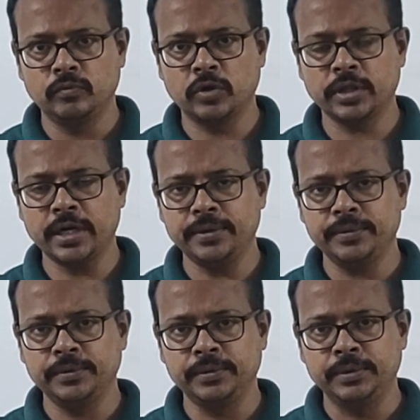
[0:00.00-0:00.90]
for that?
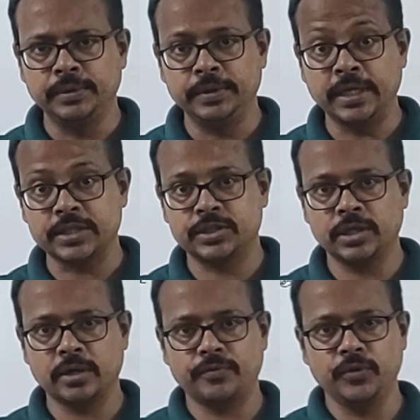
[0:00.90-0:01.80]
Yes,
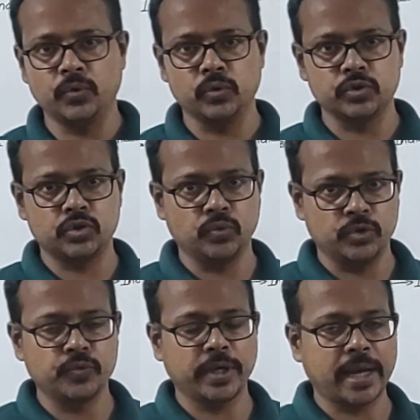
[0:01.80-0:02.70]
there are few rules
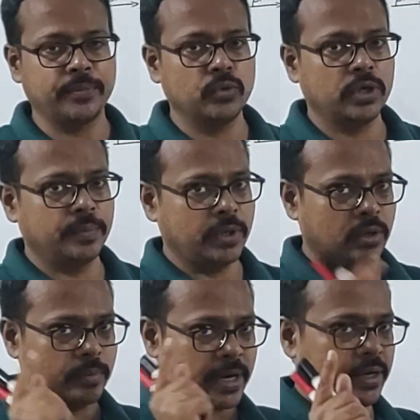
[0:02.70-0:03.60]
which we have to keep in
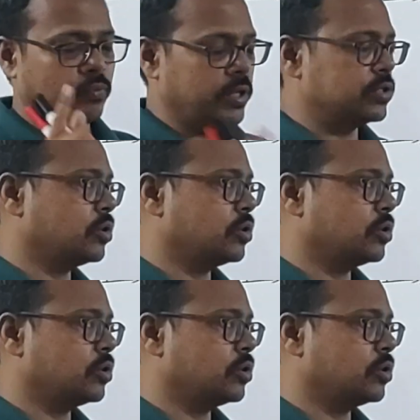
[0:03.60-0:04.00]
our mind while